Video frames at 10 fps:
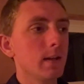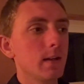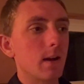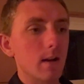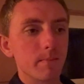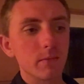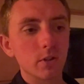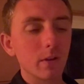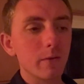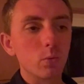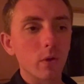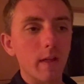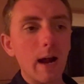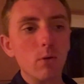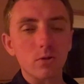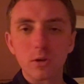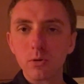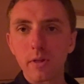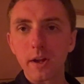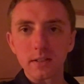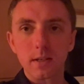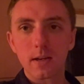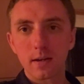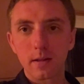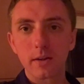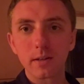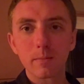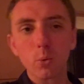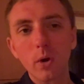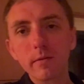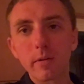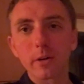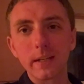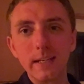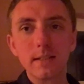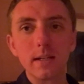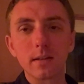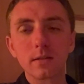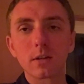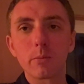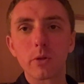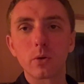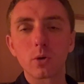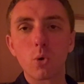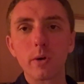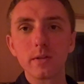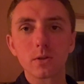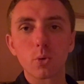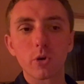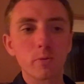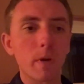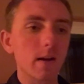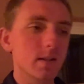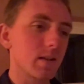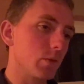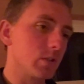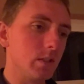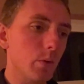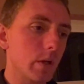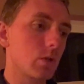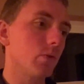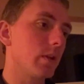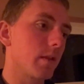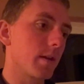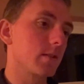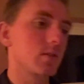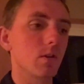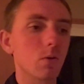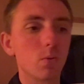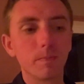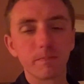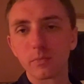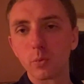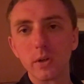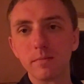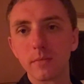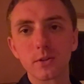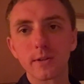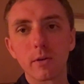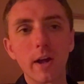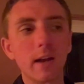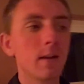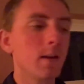um, delivered without two things. Thing number one, fairly easy. It doesn't come with a little coin storage box. That was the US only thing, so we installed that.